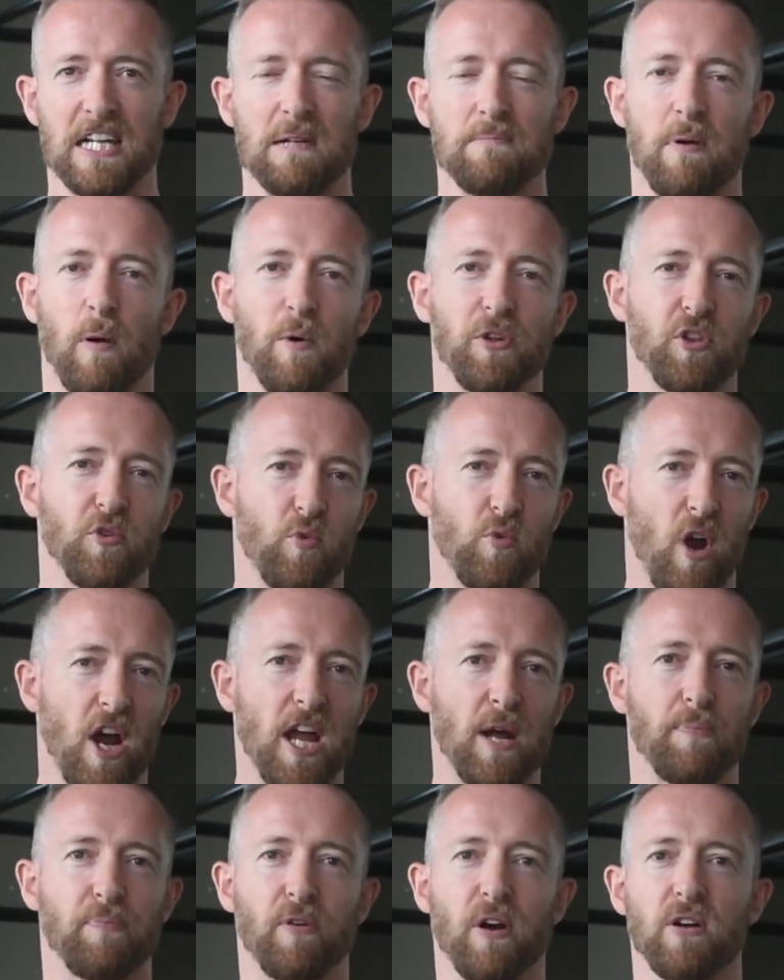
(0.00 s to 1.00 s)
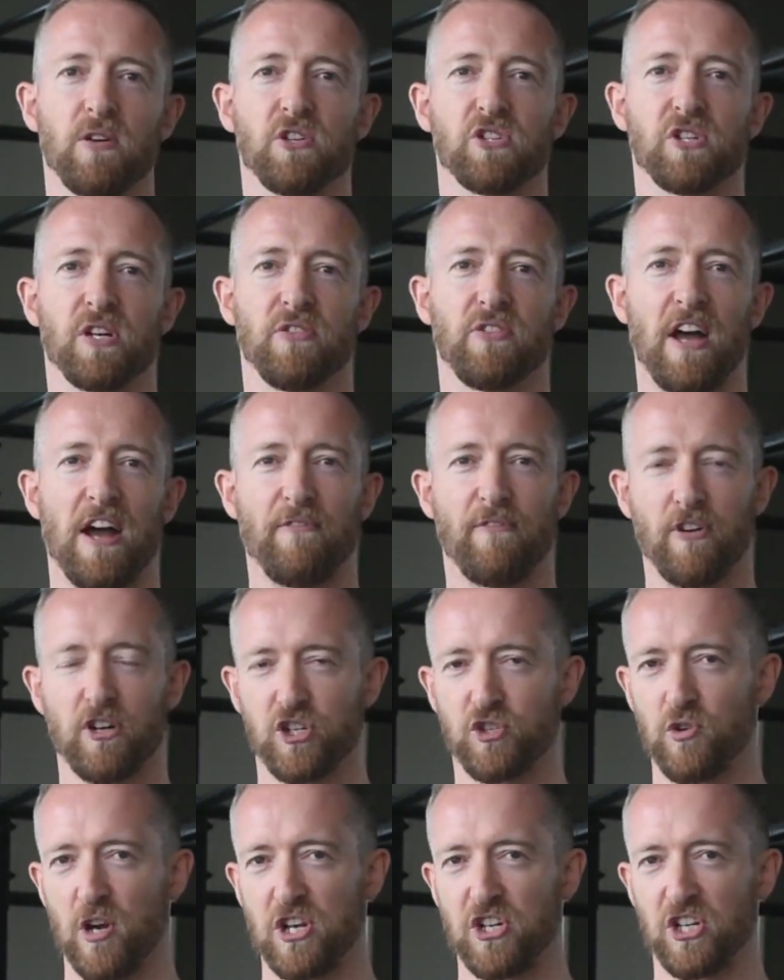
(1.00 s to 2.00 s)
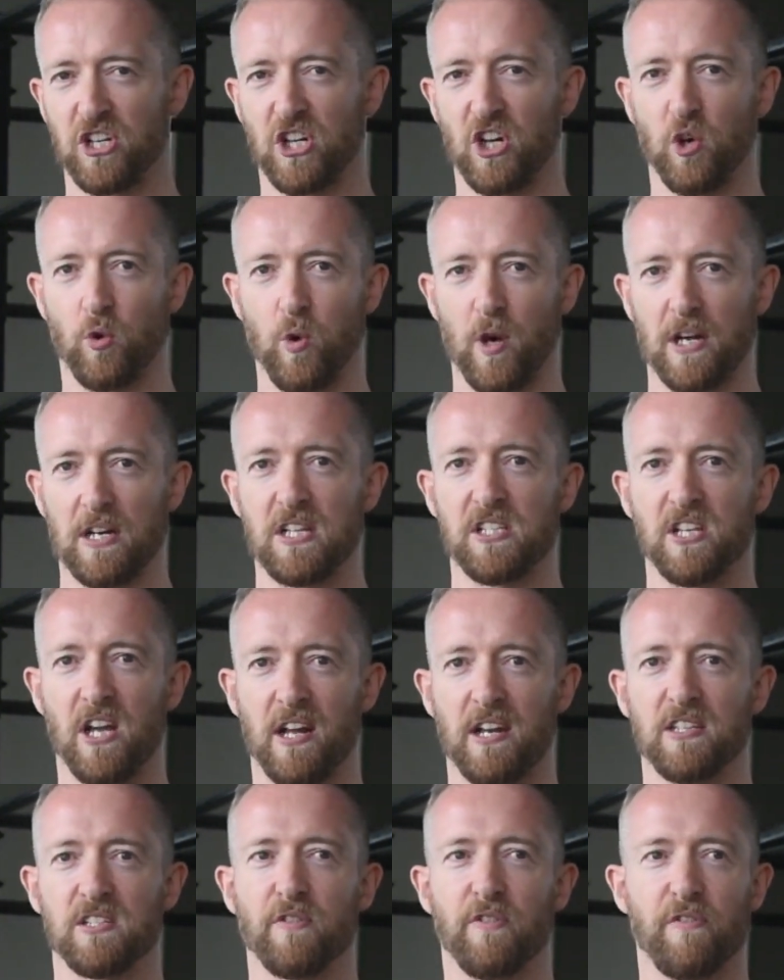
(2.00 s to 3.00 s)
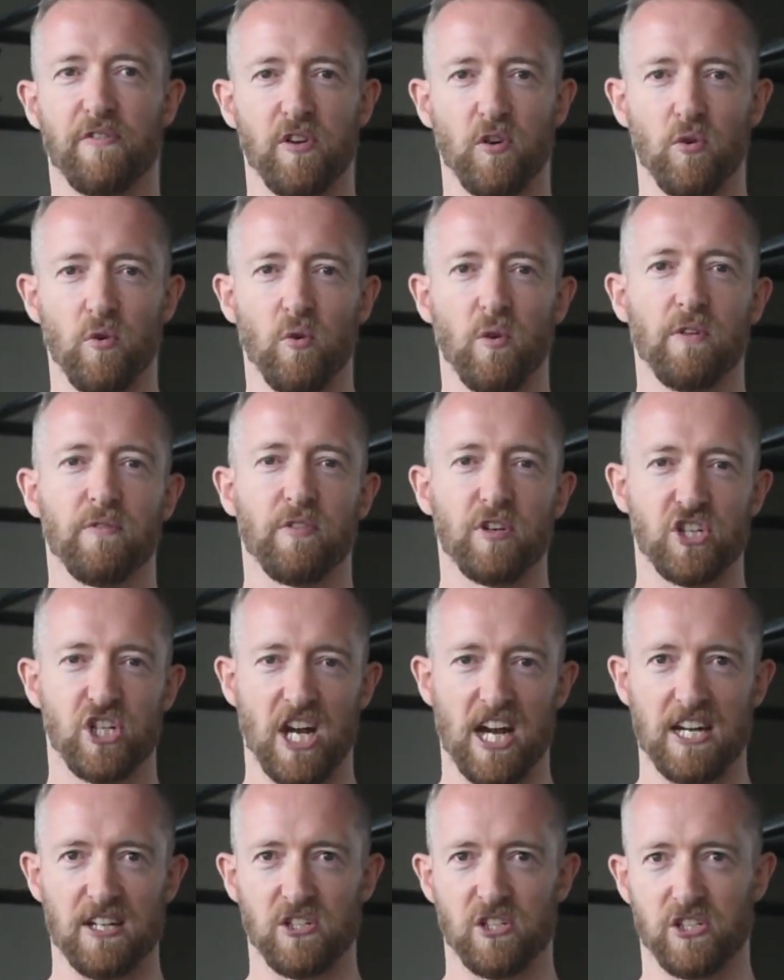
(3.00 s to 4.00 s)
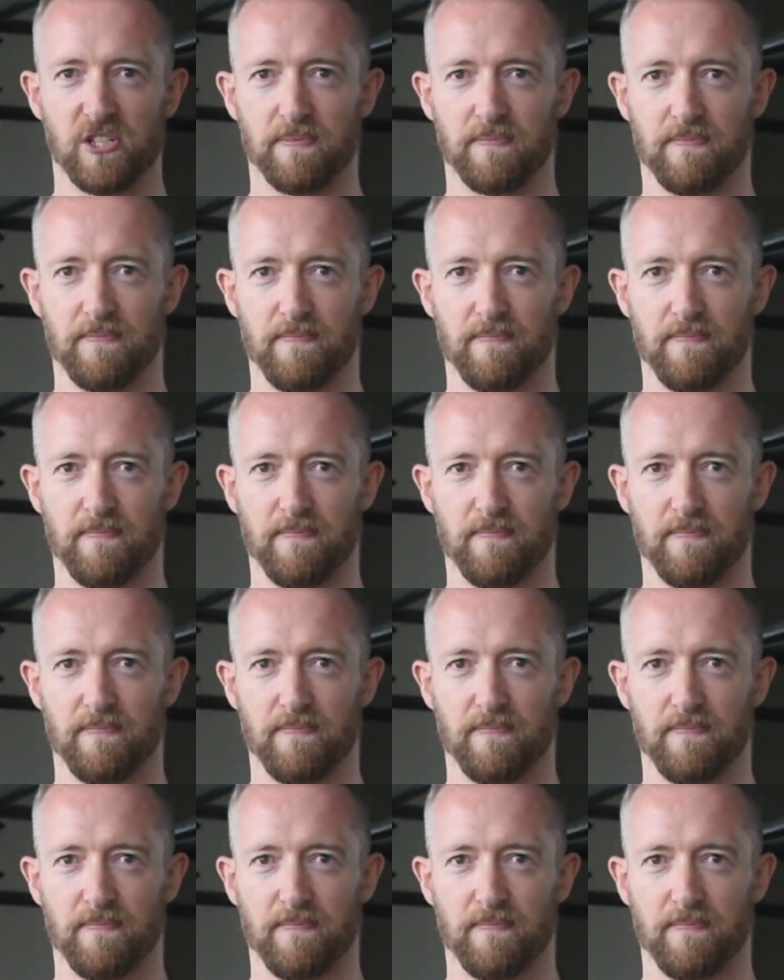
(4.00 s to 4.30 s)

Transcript: But with the right approach, that frustration can quickly turn into fuel for change.